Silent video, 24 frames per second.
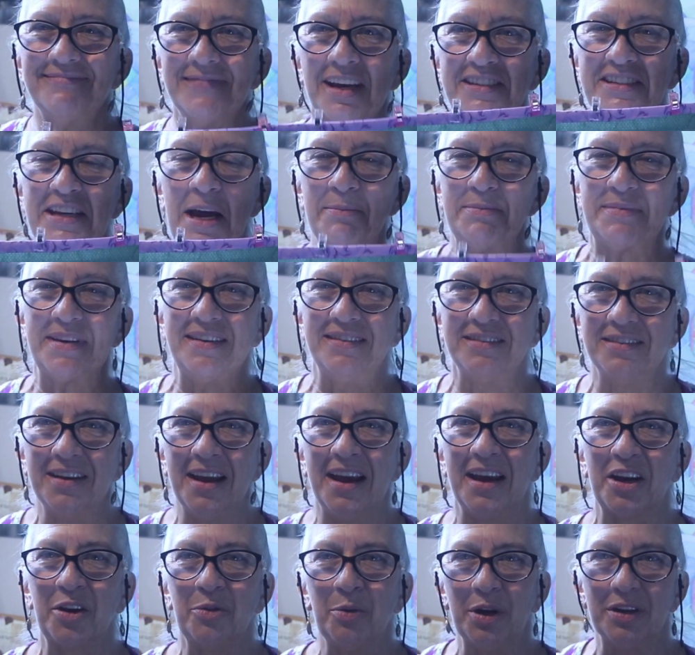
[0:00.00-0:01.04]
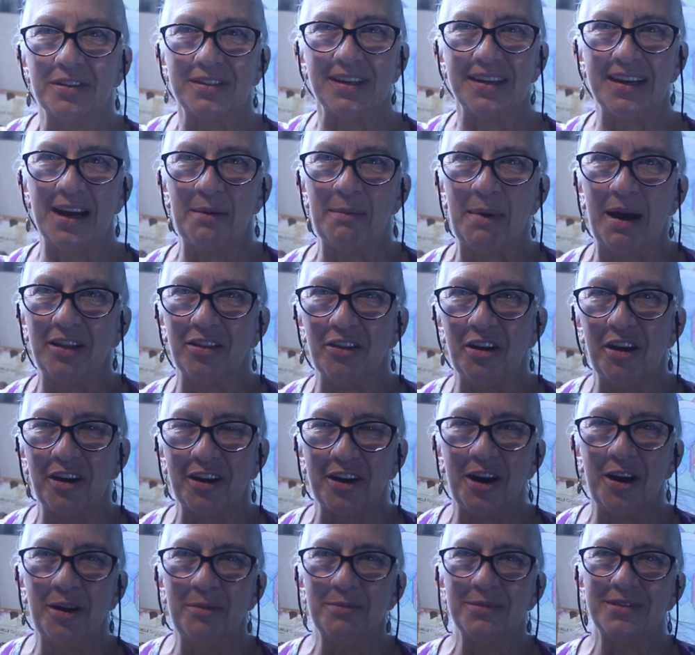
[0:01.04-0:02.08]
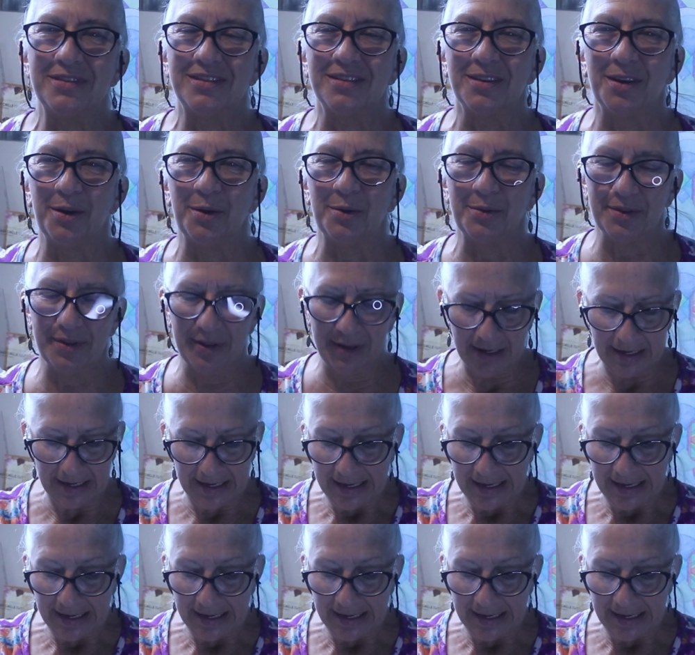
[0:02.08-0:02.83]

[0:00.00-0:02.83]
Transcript: attempt at quilting on my long arm, so